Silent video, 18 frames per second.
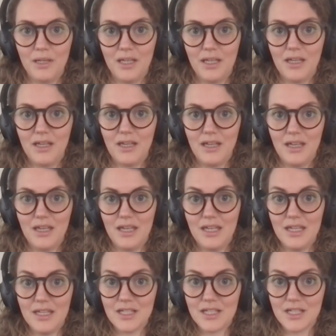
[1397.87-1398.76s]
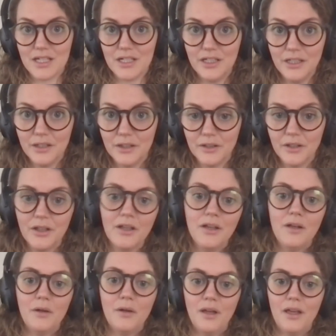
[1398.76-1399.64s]
will be easier,
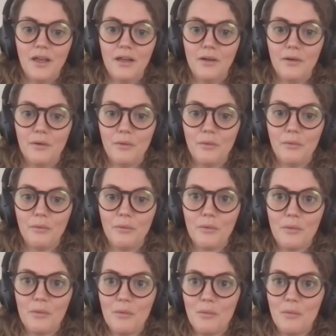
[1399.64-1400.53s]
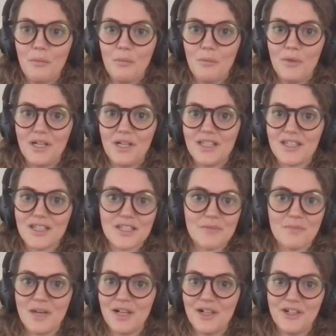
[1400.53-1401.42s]
but it
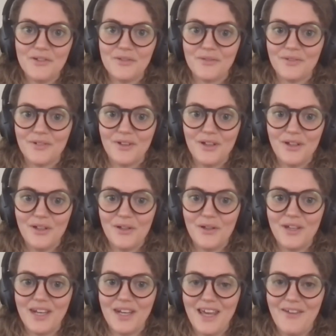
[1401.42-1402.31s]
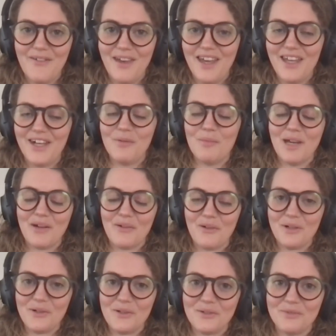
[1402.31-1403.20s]
doesn't matter. You can have any
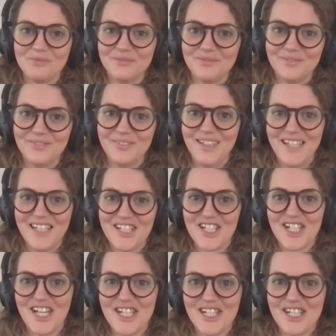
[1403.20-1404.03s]
background and